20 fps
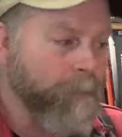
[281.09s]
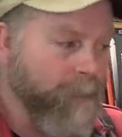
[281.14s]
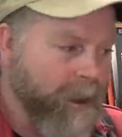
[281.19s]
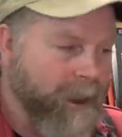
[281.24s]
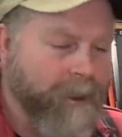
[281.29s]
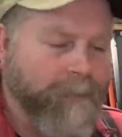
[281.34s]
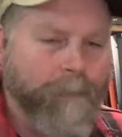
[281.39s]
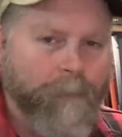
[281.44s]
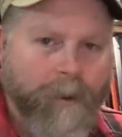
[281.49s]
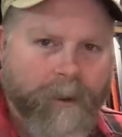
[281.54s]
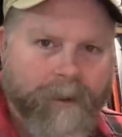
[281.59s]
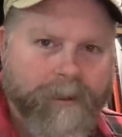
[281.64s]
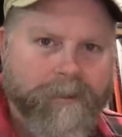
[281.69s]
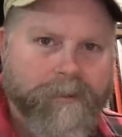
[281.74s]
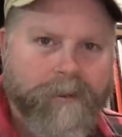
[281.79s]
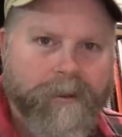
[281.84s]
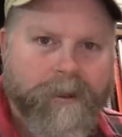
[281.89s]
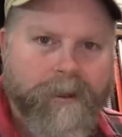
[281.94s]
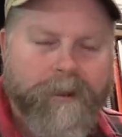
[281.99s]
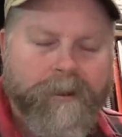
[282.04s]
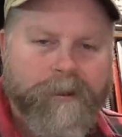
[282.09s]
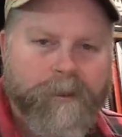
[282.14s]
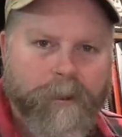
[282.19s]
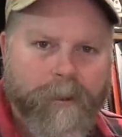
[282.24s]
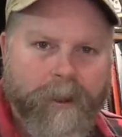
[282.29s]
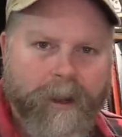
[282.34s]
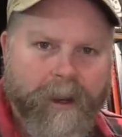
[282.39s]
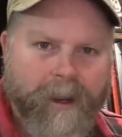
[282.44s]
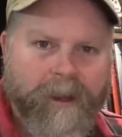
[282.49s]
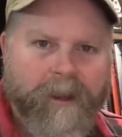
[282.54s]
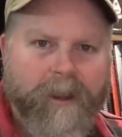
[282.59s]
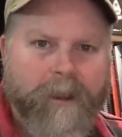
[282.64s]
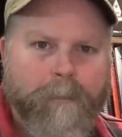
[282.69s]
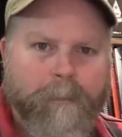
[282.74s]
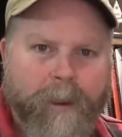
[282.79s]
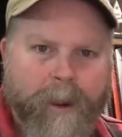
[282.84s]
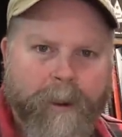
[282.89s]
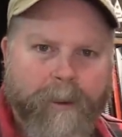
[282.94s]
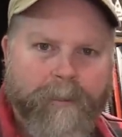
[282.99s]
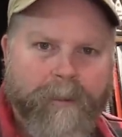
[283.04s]
round was so that I could
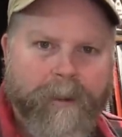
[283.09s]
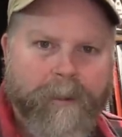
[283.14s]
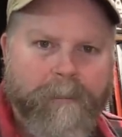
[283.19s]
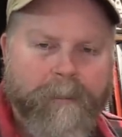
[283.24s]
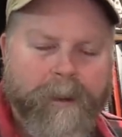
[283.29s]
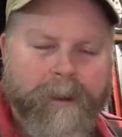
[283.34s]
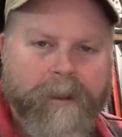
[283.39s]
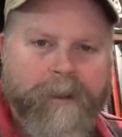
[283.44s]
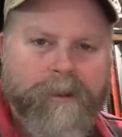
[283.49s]
compare them.